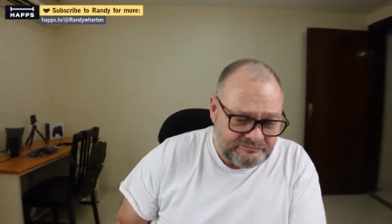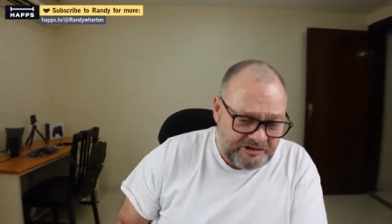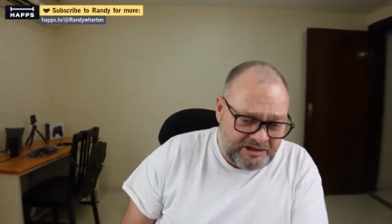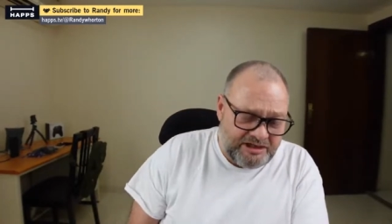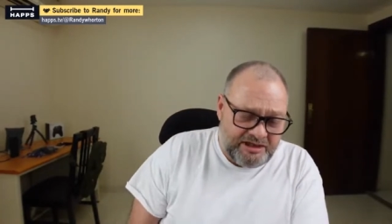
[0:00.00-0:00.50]

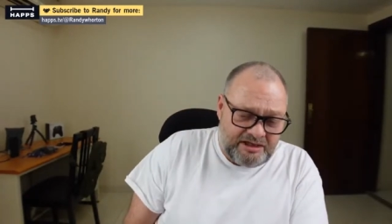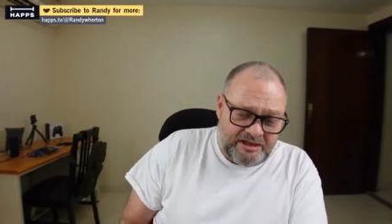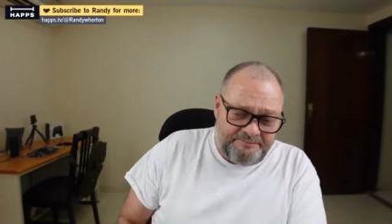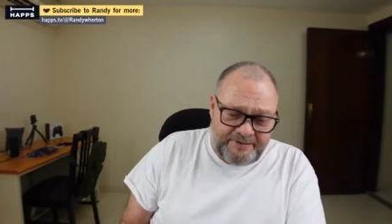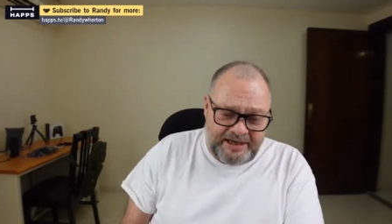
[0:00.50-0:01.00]
Yeah,
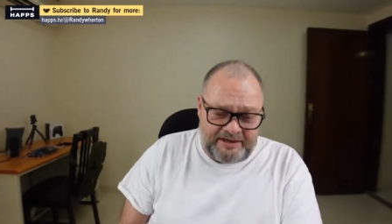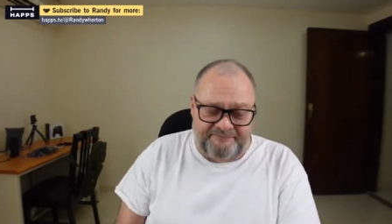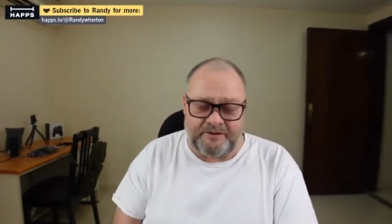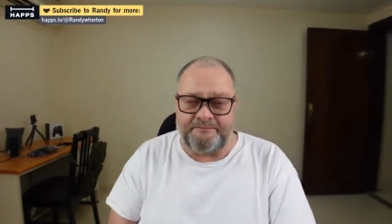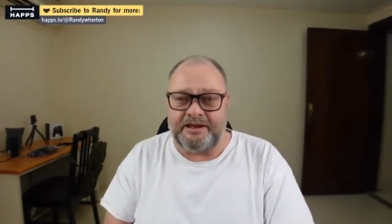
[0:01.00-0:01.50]
I'm back
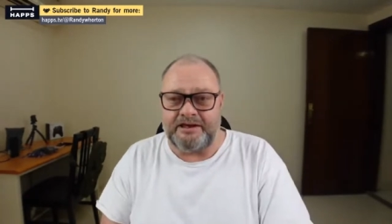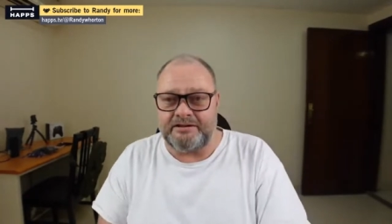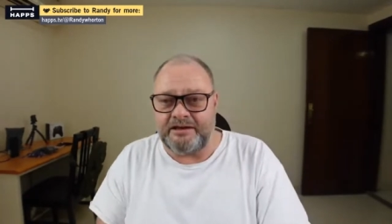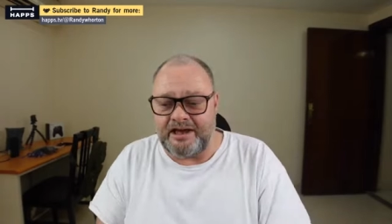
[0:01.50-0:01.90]
for a minute.